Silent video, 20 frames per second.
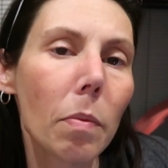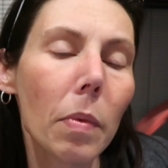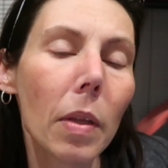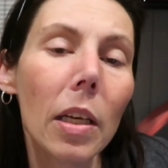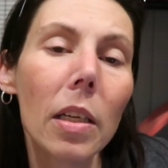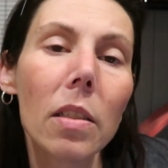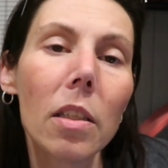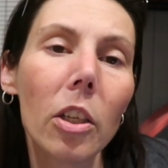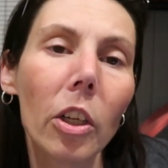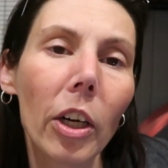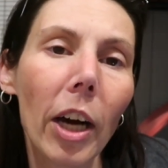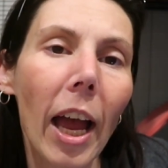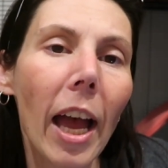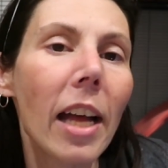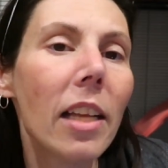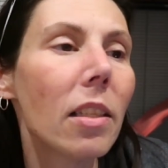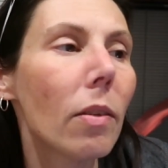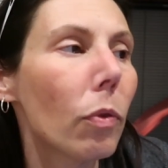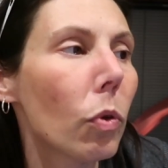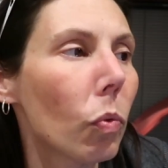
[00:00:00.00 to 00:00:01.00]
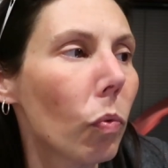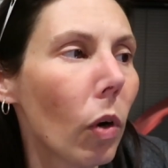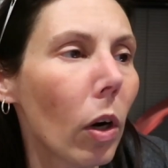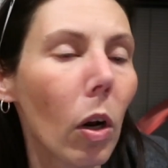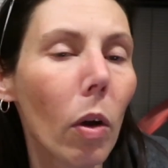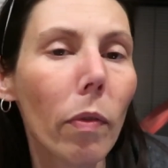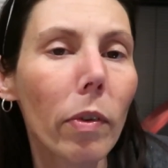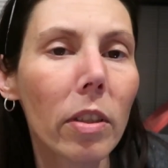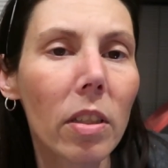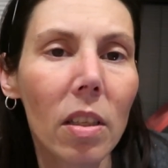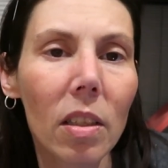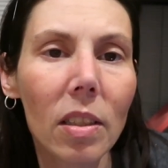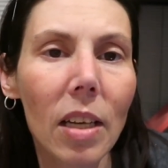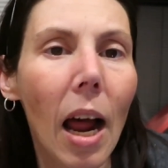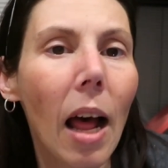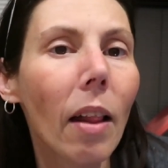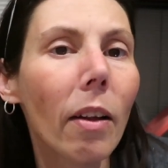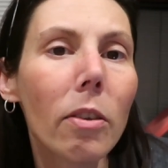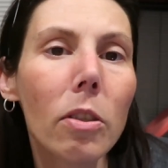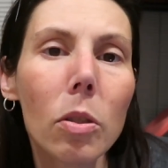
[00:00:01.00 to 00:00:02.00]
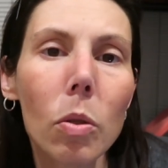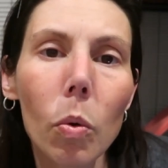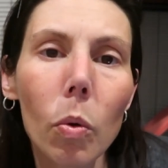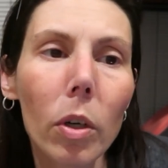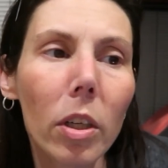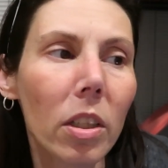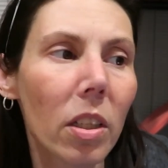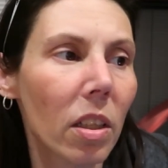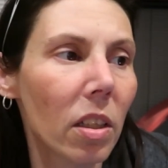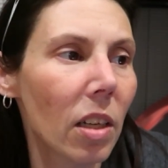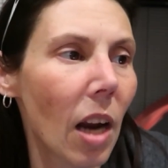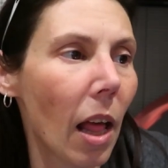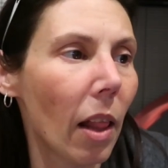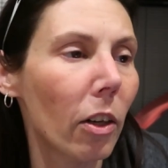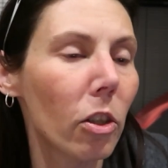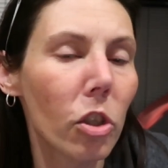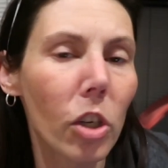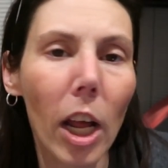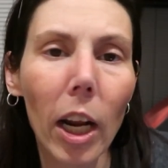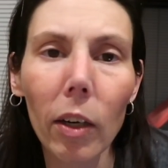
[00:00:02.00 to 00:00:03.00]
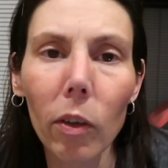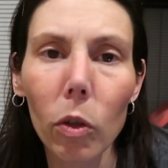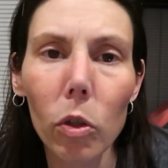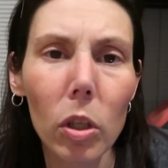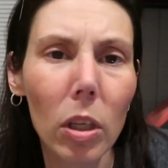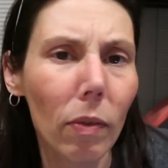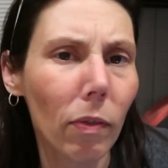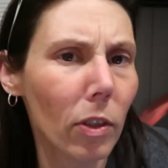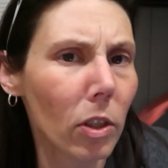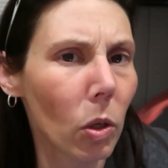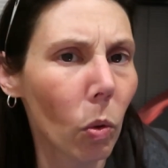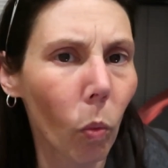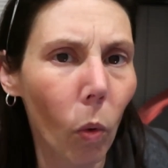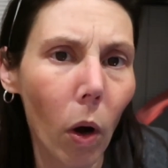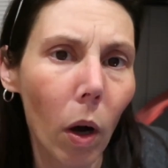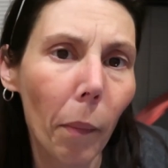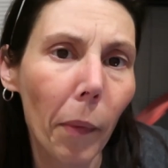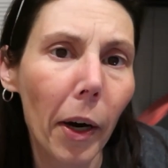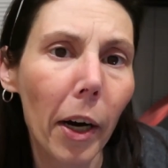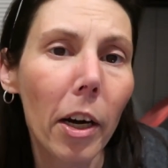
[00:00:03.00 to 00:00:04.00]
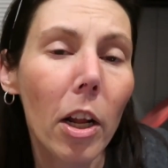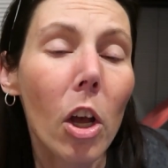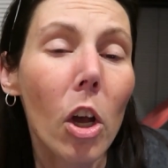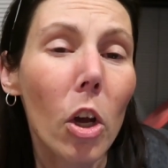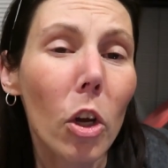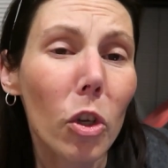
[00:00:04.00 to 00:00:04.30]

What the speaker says: some things in your heads, if you run over to the dollar store, to the Dollar General, even to Walmart,